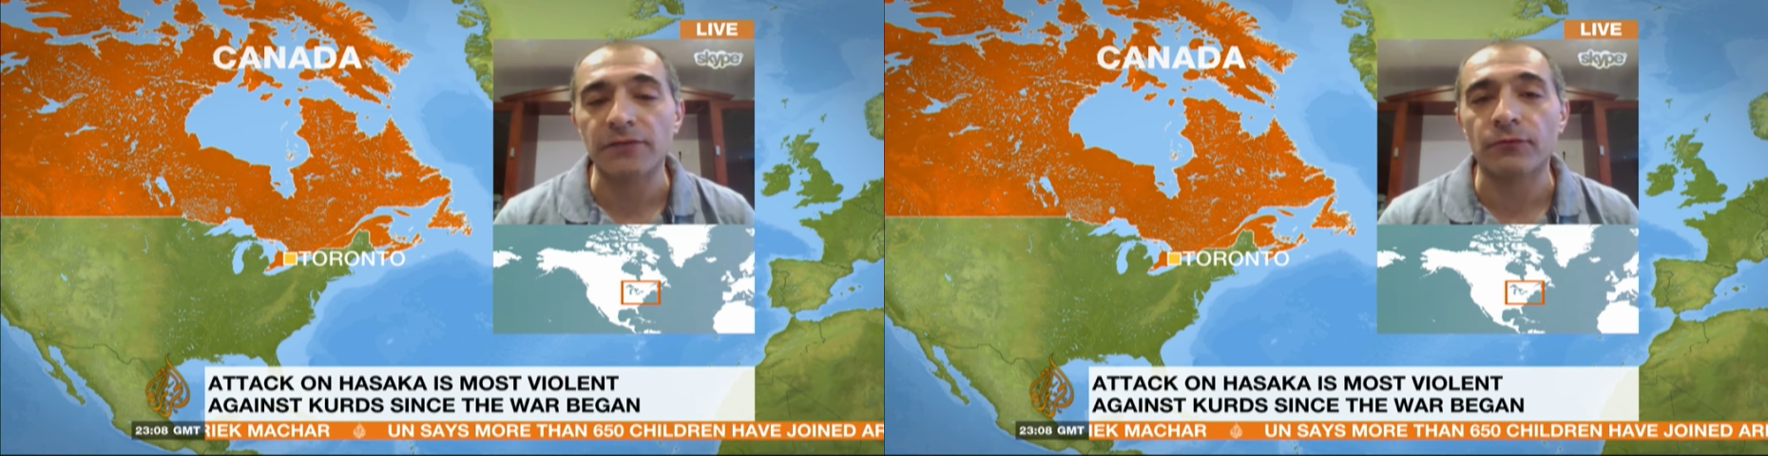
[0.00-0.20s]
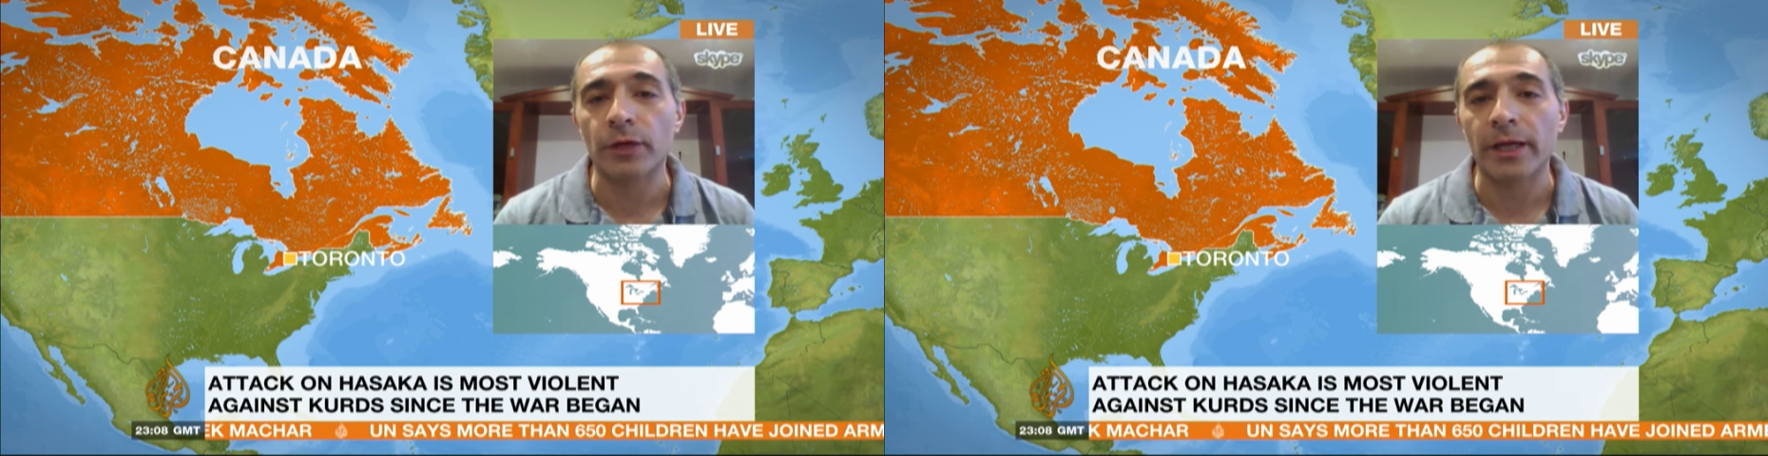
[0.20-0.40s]

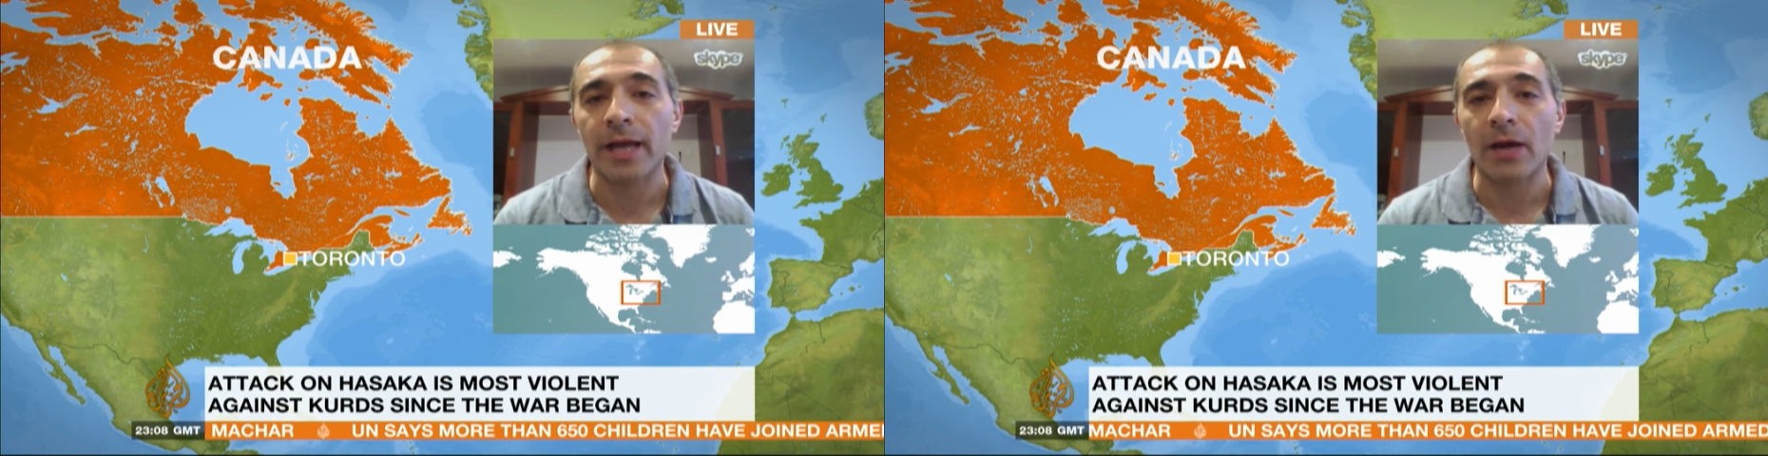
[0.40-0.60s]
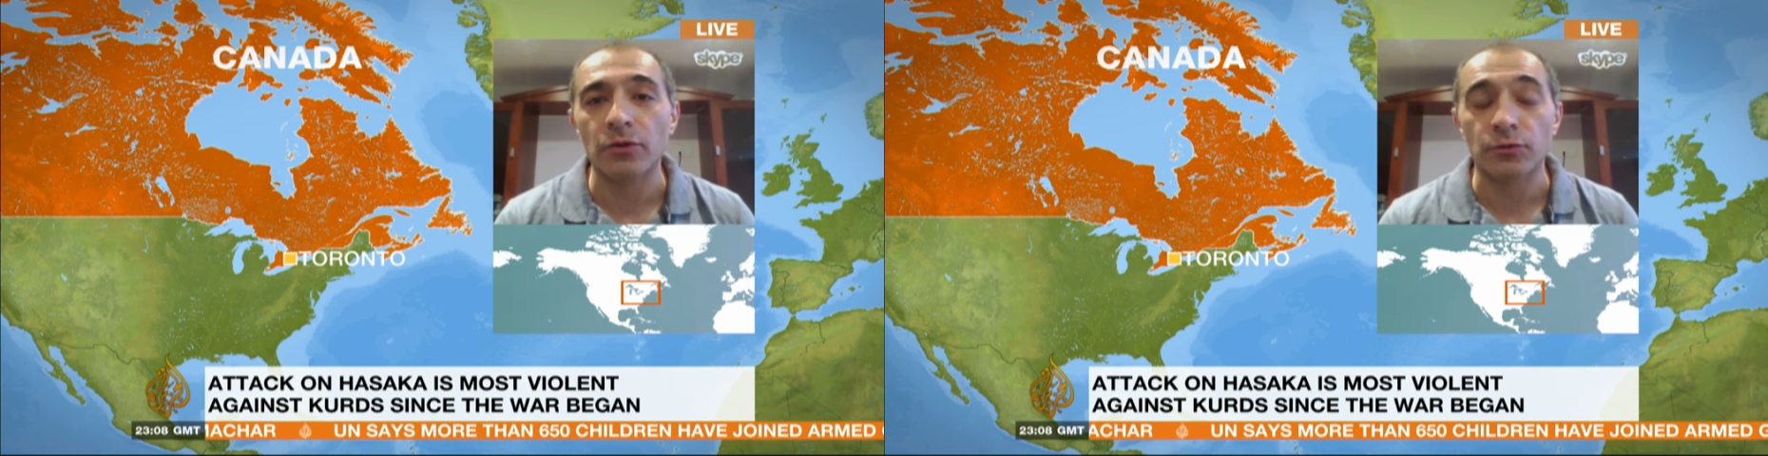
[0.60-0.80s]
48
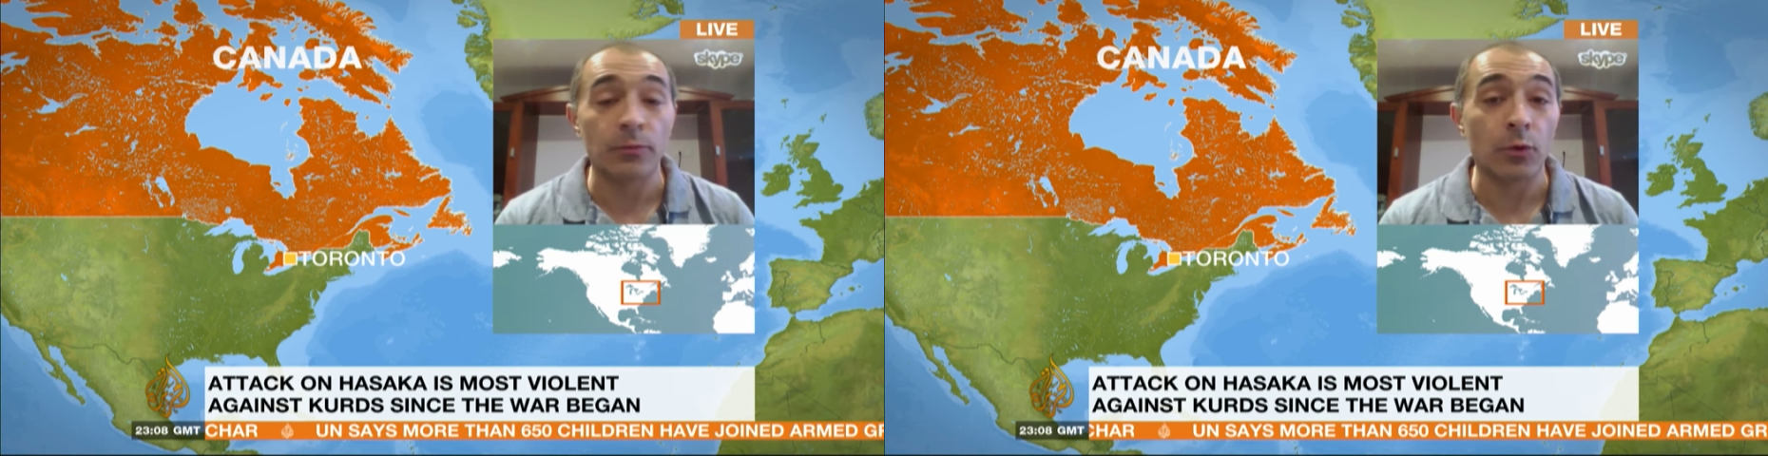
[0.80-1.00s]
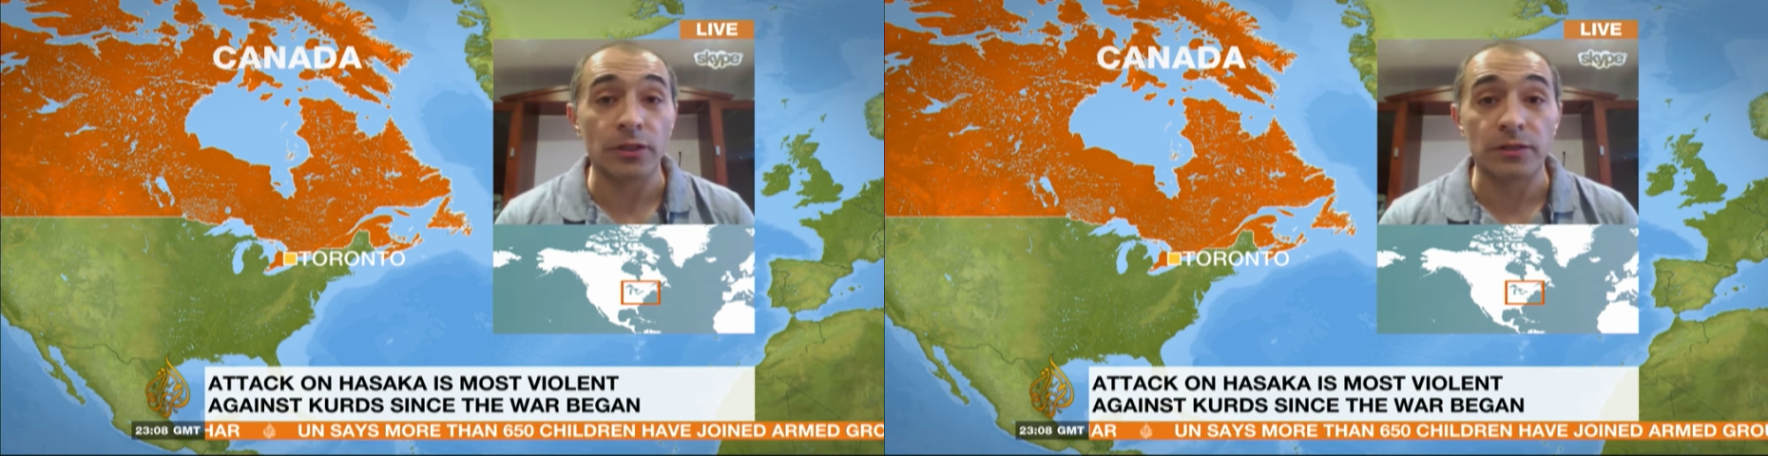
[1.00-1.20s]
hours
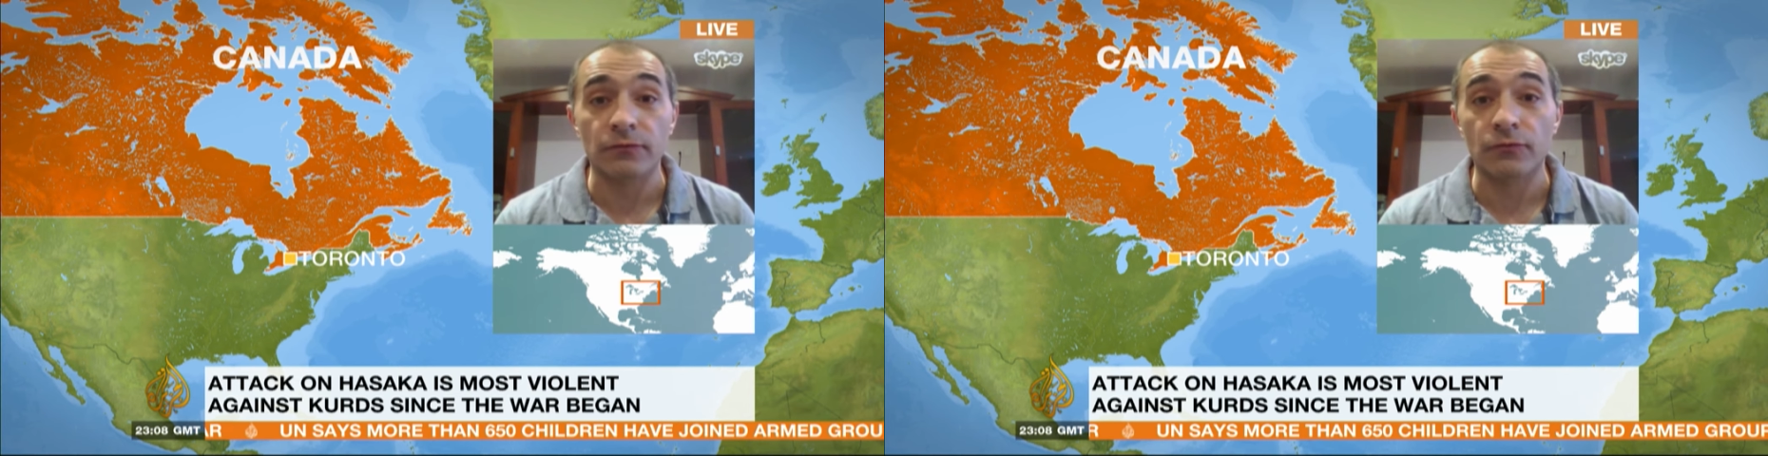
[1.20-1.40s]
reports of